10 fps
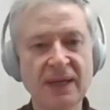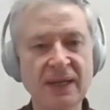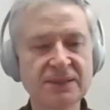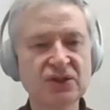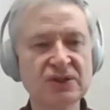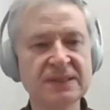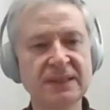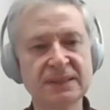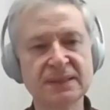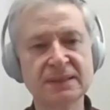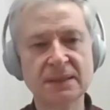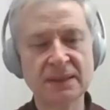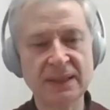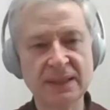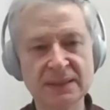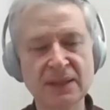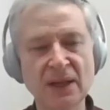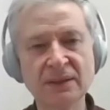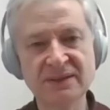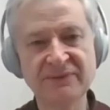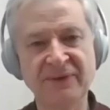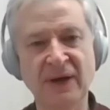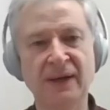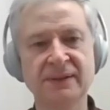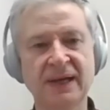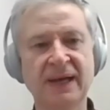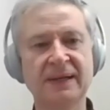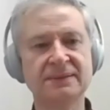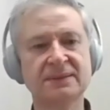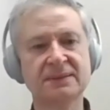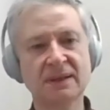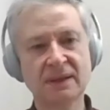It's just that it's, it's not defined as